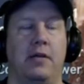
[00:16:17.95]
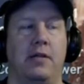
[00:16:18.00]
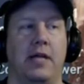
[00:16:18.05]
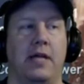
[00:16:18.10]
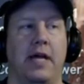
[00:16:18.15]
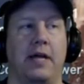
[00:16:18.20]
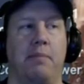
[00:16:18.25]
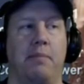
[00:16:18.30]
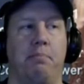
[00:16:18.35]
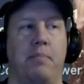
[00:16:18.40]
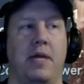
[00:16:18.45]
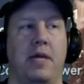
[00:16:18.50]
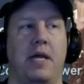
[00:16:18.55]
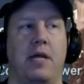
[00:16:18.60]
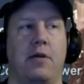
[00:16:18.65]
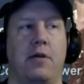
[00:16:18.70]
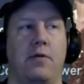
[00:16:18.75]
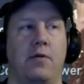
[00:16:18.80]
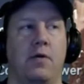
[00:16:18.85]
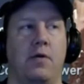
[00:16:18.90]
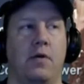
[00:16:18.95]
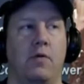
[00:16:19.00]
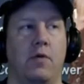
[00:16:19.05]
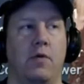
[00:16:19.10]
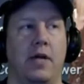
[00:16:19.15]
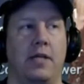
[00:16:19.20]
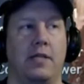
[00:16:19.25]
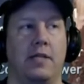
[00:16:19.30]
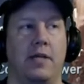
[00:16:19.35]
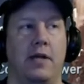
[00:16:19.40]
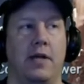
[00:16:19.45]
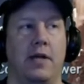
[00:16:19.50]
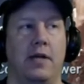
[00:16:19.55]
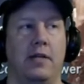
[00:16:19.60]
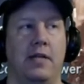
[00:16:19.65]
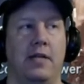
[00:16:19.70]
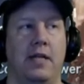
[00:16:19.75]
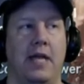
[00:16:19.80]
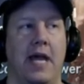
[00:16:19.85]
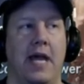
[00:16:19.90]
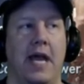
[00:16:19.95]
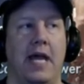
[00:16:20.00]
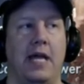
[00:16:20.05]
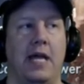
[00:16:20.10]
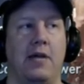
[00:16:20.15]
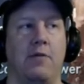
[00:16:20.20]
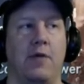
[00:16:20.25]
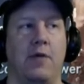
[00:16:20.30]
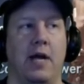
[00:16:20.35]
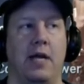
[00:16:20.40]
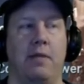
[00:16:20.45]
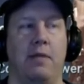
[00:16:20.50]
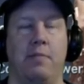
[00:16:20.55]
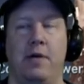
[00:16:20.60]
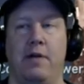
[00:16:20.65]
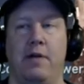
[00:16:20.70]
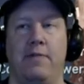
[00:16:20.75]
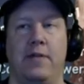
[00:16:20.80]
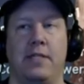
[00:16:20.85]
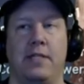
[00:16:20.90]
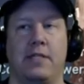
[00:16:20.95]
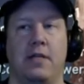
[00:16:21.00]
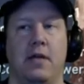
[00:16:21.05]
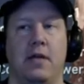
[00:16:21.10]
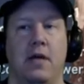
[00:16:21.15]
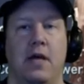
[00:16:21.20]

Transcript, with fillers: like B right there, and then A right above it.